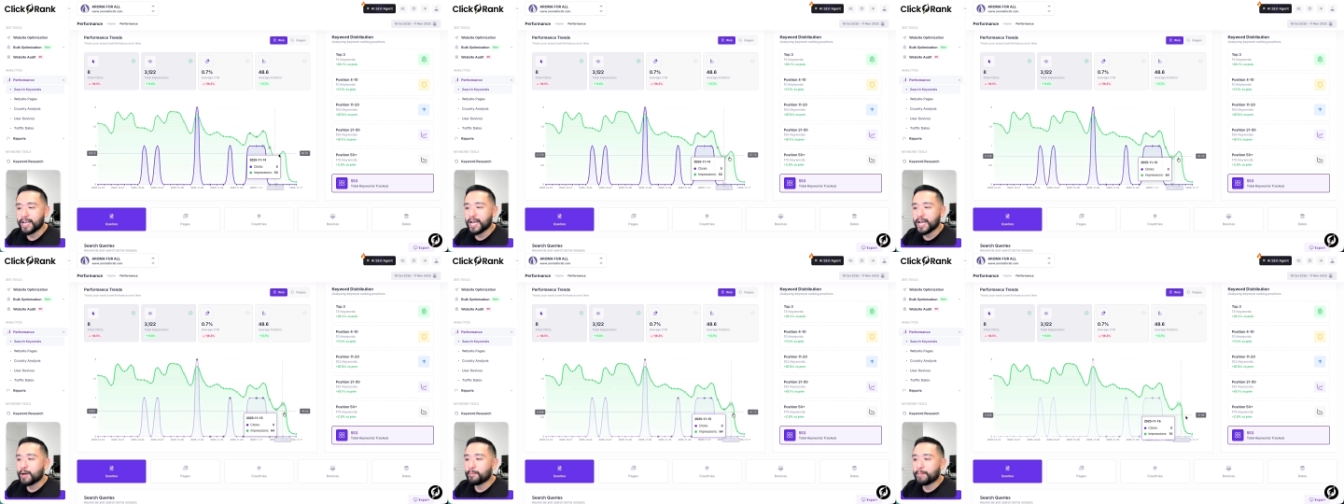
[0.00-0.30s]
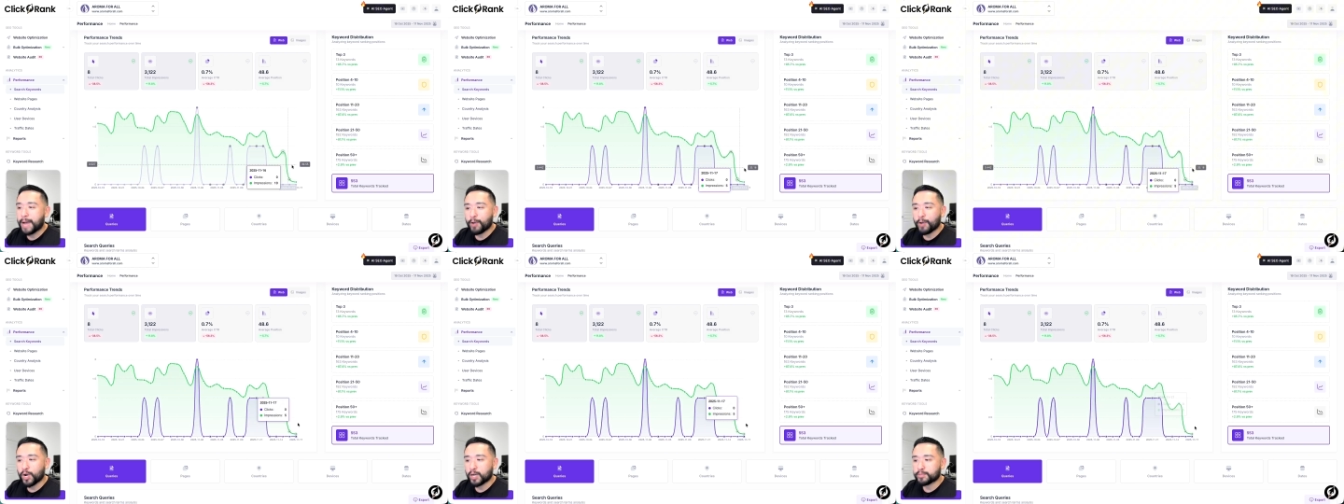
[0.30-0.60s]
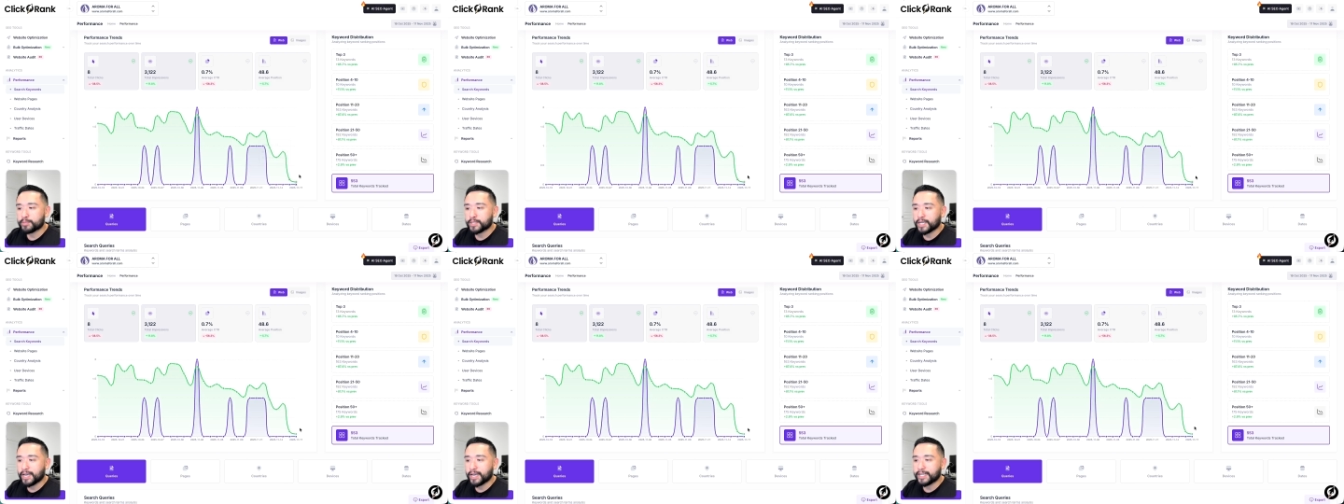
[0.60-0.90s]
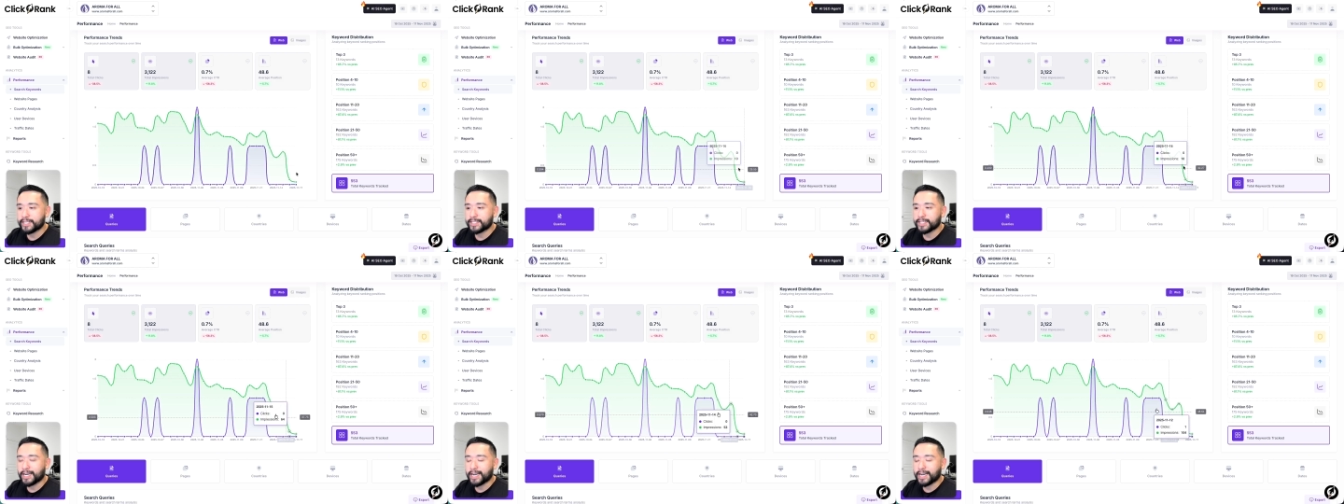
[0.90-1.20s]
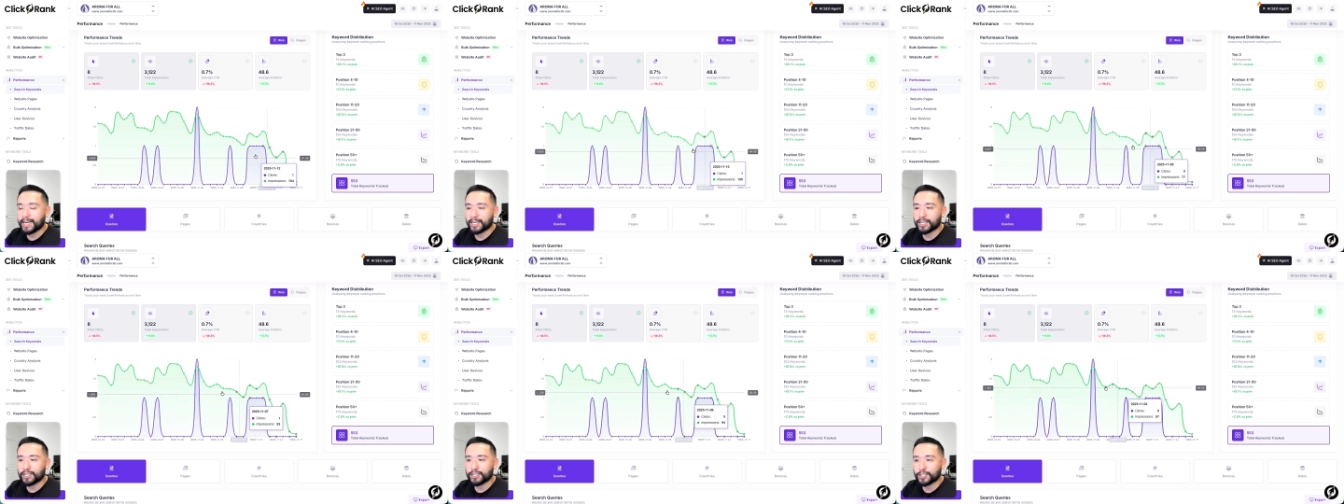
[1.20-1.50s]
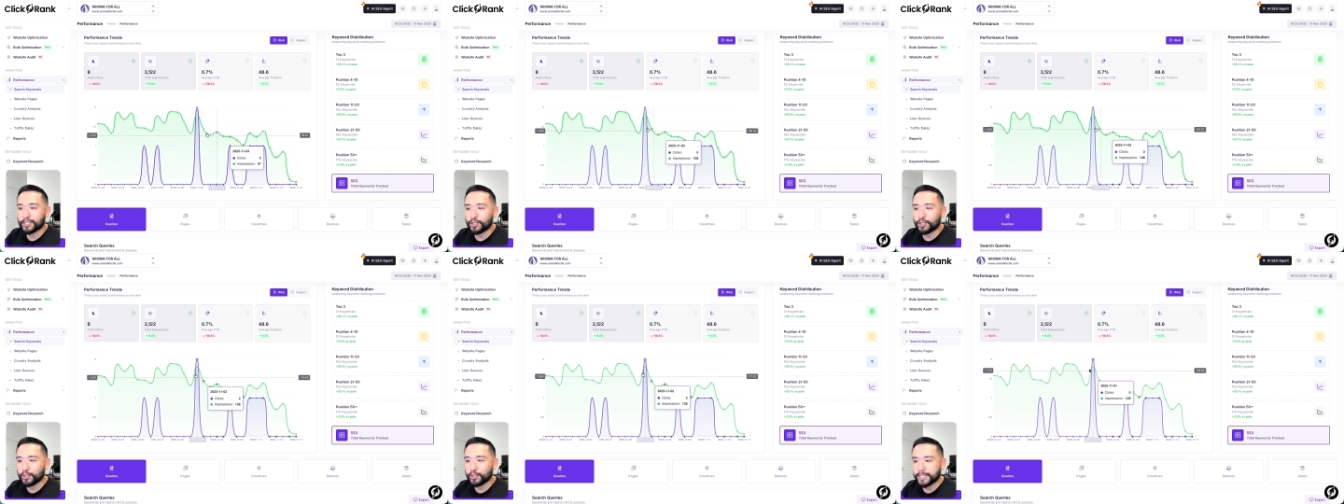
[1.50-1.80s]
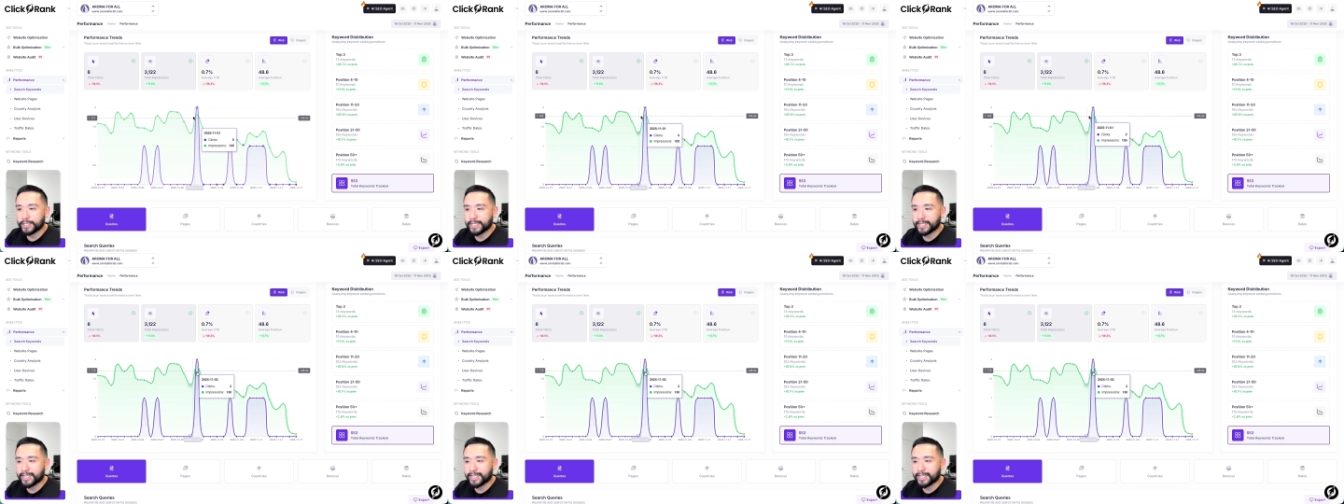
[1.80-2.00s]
my website uh, clearly